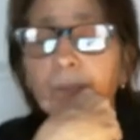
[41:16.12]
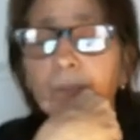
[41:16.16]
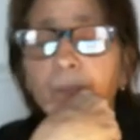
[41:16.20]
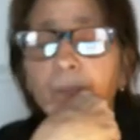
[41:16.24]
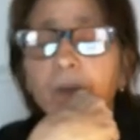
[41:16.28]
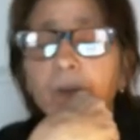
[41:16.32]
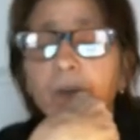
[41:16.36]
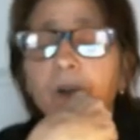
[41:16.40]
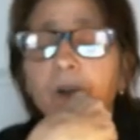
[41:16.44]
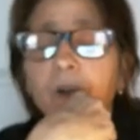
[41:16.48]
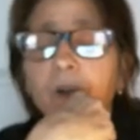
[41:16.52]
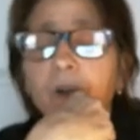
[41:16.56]

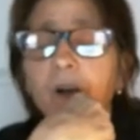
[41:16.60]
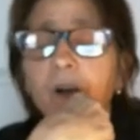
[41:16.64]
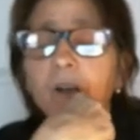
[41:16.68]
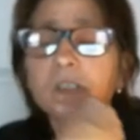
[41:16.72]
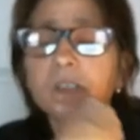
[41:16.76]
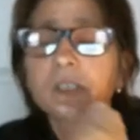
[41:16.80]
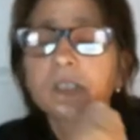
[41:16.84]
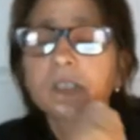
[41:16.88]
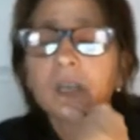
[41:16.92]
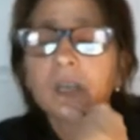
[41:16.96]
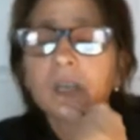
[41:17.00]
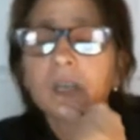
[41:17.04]

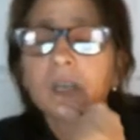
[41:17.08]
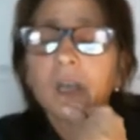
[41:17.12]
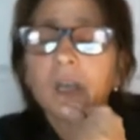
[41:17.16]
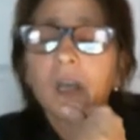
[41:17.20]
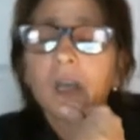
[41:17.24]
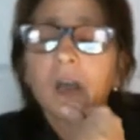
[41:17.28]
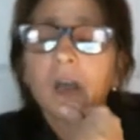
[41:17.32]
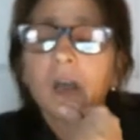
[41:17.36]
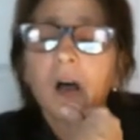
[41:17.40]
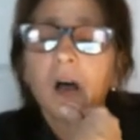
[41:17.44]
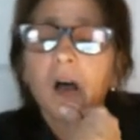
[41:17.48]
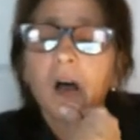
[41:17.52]
because
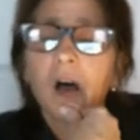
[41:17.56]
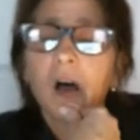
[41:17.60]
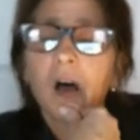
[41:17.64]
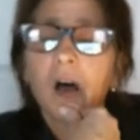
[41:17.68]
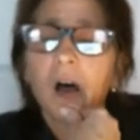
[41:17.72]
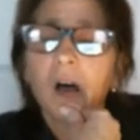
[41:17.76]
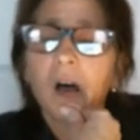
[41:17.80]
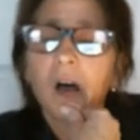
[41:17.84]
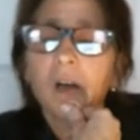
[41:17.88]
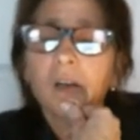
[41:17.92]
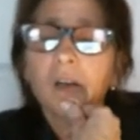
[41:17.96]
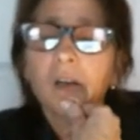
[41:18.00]

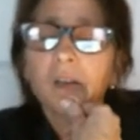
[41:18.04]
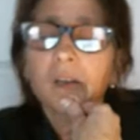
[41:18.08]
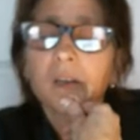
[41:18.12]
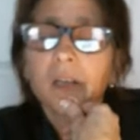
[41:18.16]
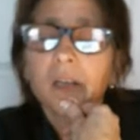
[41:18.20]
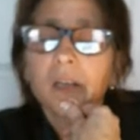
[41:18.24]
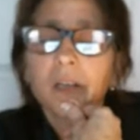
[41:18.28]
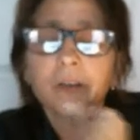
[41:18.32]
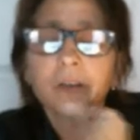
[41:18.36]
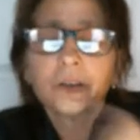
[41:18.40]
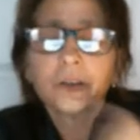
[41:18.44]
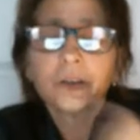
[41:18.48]

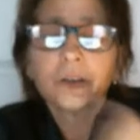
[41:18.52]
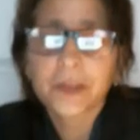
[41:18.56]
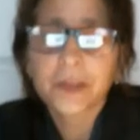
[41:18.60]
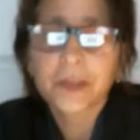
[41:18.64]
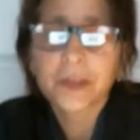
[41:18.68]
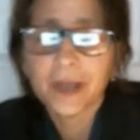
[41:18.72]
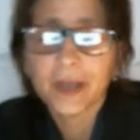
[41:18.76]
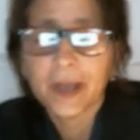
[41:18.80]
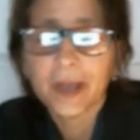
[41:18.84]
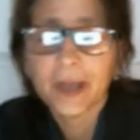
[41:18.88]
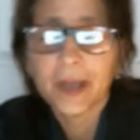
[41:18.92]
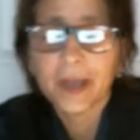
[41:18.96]
here's the
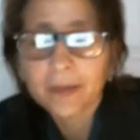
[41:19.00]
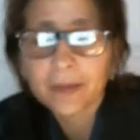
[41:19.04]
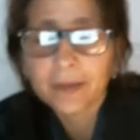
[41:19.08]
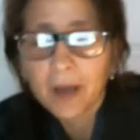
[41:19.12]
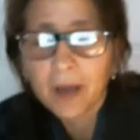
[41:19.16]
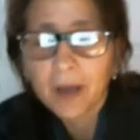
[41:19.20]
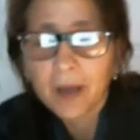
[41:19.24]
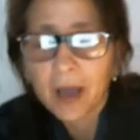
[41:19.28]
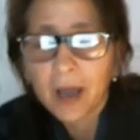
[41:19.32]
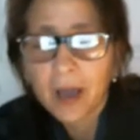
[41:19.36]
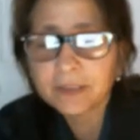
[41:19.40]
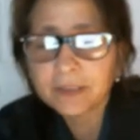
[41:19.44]
thing.
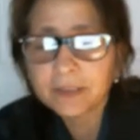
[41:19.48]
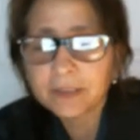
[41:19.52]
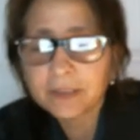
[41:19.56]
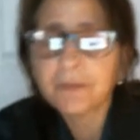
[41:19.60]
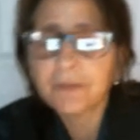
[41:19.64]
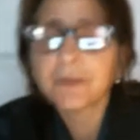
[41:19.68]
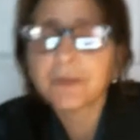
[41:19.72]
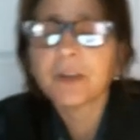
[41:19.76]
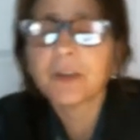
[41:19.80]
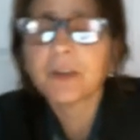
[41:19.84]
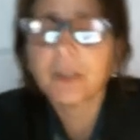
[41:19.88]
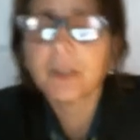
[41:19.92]
I
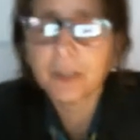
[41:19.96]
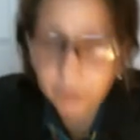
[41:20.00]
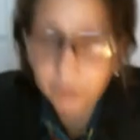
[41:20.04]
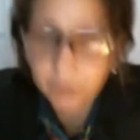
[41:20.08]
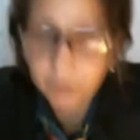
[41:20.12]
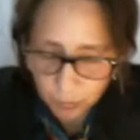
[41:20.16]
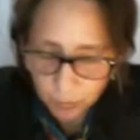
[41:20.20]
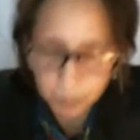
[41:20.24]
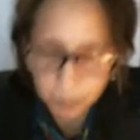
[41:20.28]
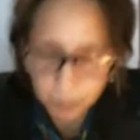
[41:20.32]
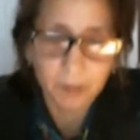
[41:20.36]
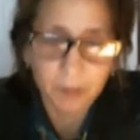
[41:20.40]
definitely
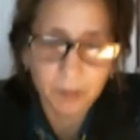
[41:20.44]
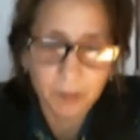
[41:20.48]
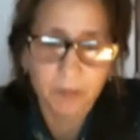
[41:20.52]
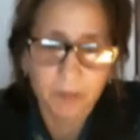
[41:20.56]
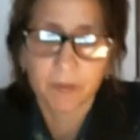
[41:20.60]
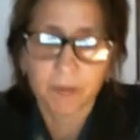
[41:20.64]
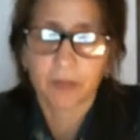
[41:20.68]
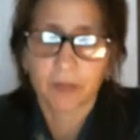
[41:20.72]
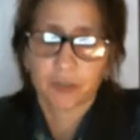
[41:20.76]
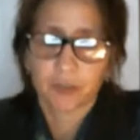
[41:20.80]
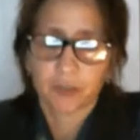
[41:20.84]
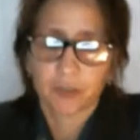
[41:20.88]
do believe
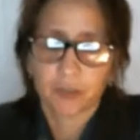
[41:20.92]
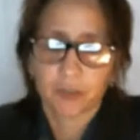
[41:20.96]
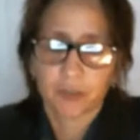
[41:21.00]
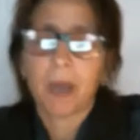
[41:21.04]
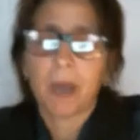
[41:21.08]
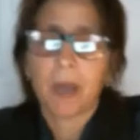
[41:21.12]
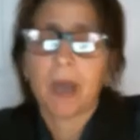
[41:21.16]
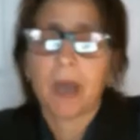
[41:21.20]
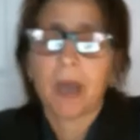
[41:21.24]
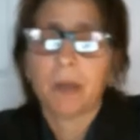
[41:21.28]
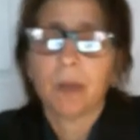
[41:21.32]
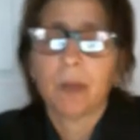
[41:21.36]
that there's
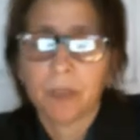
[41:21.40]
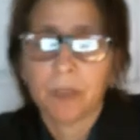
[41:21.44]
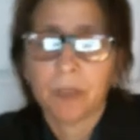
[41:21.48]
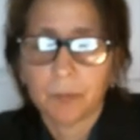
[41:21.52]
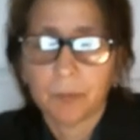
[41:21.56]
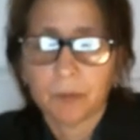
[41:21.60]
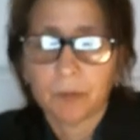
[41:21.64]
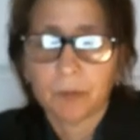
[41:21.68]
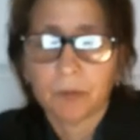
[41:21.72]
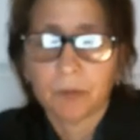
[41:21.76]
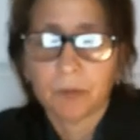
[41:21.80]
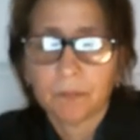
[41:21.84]
bad
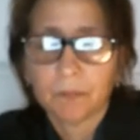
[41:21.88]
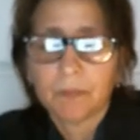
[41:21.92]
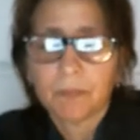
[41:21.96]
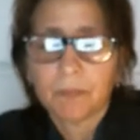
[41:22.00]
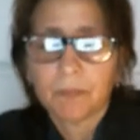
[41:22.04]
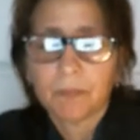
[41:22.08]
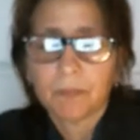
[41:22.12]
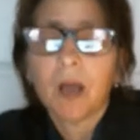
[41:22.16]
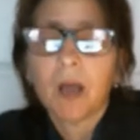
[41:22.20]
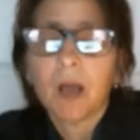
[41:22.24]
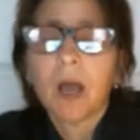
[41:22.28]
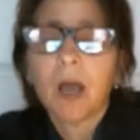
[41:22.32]
people.
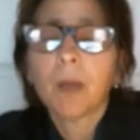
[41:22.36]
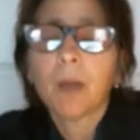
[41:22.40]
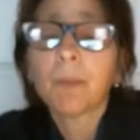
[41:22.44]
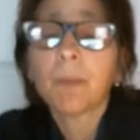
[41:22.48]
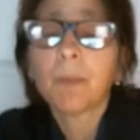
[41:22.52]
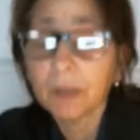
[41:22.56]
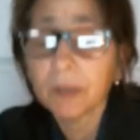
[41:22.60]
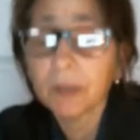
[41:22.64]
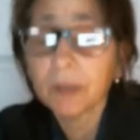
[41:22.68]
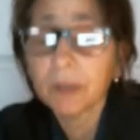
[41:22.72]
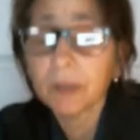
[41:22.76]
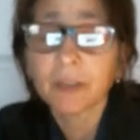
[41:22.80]
I
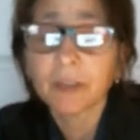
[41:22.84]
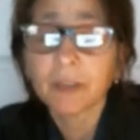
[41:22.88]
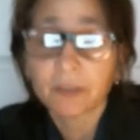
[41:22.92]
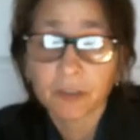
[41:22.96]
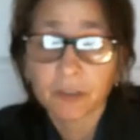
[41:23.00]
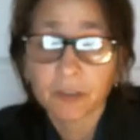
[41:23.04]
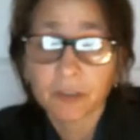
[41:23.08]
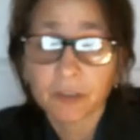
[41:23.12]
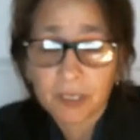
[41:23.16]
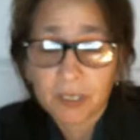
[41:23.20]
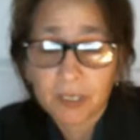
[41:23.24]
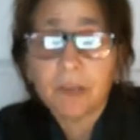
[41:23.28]
believe that
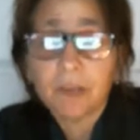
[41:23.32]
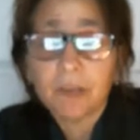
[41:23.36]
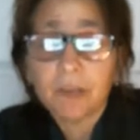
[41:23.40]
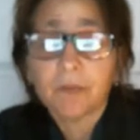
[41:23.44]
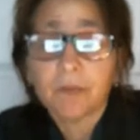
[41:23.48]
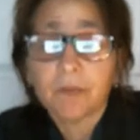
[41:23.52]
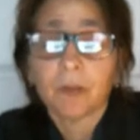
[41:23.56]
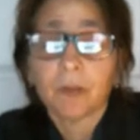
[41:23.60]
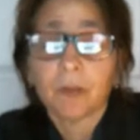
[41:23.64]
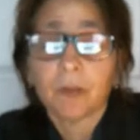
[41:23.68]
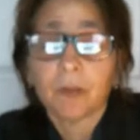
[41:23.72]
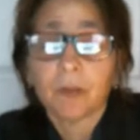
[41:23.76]
there's
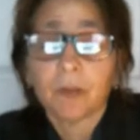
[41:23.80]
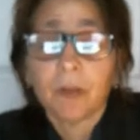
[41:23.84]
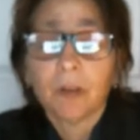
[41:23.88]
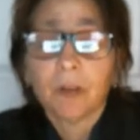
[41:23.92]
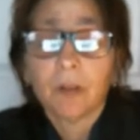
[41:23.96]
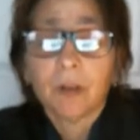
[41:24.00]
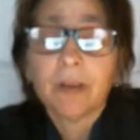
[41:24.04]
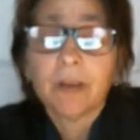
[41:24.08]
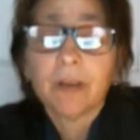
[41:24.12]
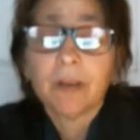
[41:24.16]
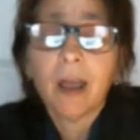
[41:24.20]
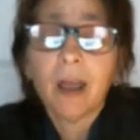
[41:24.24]
evil.
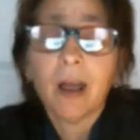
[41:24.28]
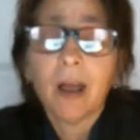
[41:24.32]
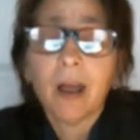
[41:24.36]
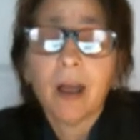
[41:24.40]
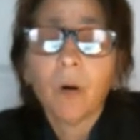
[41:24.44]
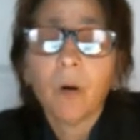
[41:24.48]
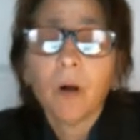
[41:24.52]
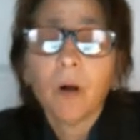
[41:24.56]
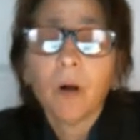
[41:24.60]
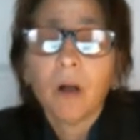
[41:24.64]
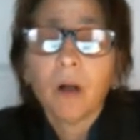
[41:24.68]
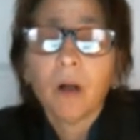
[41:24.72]

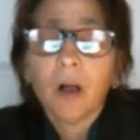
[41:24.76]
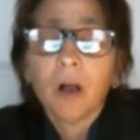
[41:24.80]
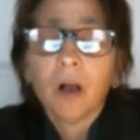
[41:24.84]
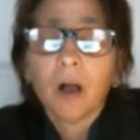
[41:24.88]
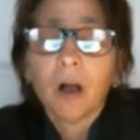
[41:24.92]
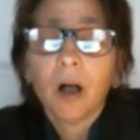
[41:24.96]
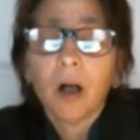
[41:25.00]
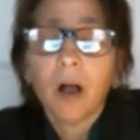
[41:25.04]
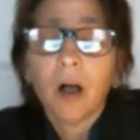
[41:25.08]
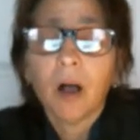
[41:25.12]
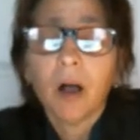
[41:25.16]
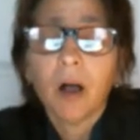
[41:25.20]
Now,
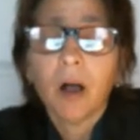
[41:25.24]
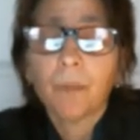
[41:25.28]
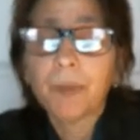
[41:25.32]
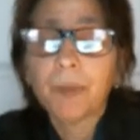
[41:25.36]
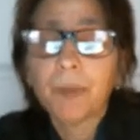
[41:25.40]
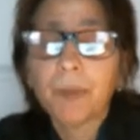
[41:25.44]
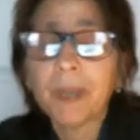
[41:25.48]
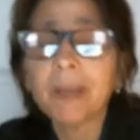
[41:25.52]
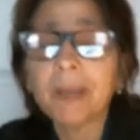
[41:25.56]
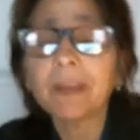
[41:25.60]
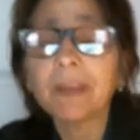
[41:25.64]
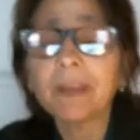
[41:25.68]

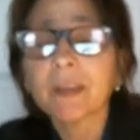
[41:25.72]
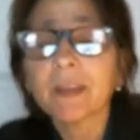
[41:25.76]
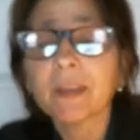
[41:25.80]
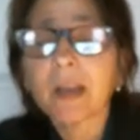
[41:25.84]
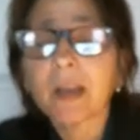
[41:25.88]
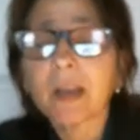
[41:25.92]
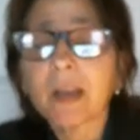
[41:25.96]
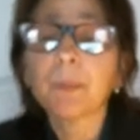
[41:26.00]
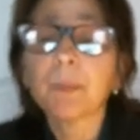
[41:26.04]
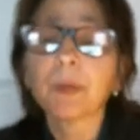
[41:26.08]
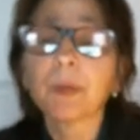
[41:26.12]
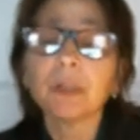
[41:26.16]
being that
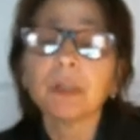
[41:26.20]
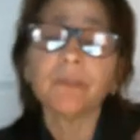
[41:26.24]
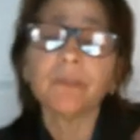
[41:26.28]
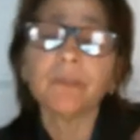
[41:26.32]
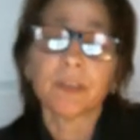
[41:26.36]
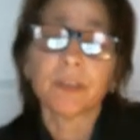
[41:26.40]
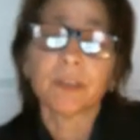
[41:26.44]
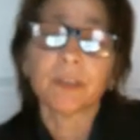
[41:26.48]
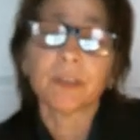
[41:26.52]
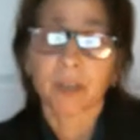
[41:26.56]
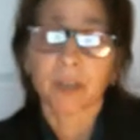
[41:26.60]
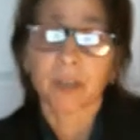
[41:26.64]
I believe
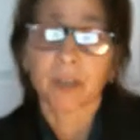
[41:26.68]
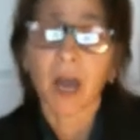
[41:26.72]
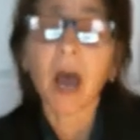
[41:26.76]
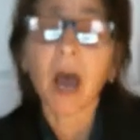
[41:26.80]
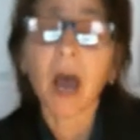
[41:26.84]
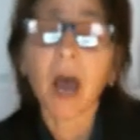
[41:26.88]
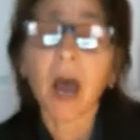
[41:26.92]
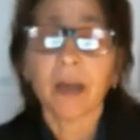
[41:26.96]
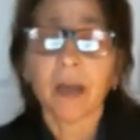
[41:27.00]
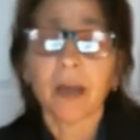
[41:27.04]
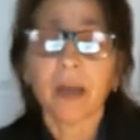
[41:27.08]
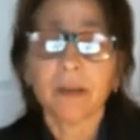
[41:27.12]
in
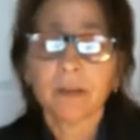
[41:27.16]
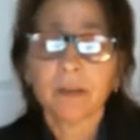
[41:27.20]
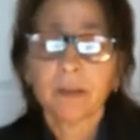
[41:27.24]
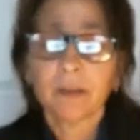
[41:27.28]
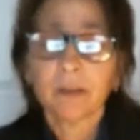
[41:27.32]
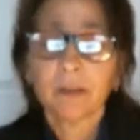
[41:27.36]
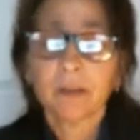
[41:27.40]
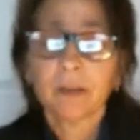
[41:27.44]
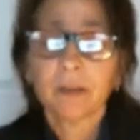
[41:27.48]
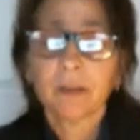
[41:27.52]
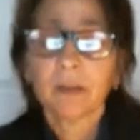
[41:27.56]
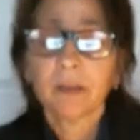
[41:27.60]
God
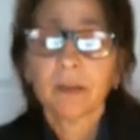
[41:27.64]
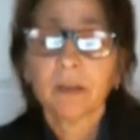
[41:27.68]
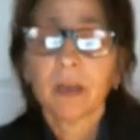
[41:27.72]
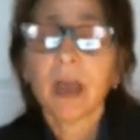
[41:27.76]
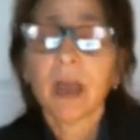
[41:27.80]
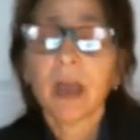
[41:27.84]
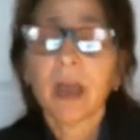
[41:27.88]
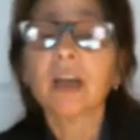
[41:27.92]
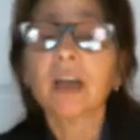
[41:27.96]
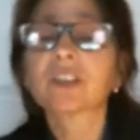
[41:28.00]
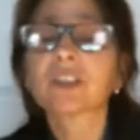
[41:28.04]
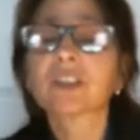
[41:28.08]

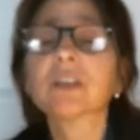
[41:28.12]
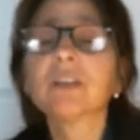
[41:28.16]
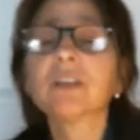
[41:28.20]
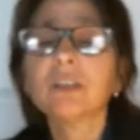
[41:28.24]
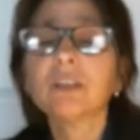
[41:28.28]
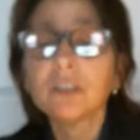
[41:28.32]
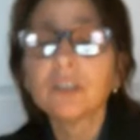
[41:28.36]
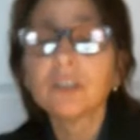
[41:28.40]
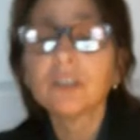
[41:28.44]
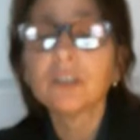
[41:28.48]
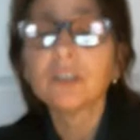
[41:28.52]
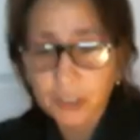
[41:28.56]
as
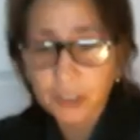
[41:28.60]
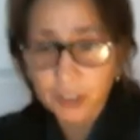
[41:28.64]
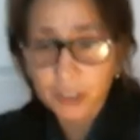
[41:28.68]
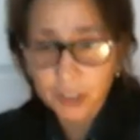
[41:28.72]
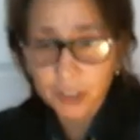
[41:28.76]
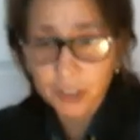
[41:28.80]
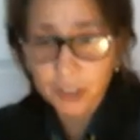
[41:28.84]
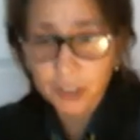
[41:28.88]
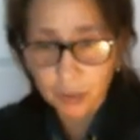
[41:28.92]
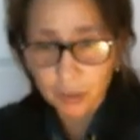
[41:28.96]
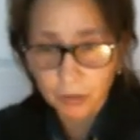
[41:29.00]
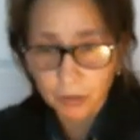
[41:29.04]

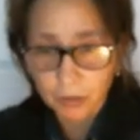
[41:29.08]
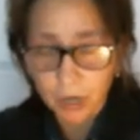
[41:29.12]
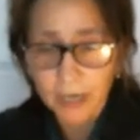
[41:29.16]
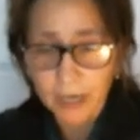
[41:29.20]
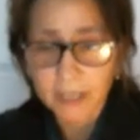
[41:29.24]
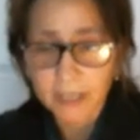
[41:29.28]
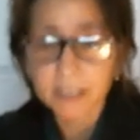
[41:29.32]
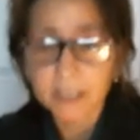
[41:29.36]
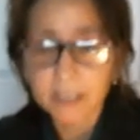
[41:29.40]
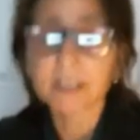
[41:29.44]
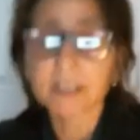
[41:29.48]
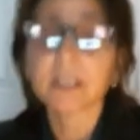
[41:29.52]
Jesus
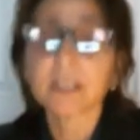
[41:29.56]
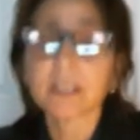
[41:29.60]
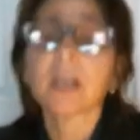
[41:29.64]
Christ,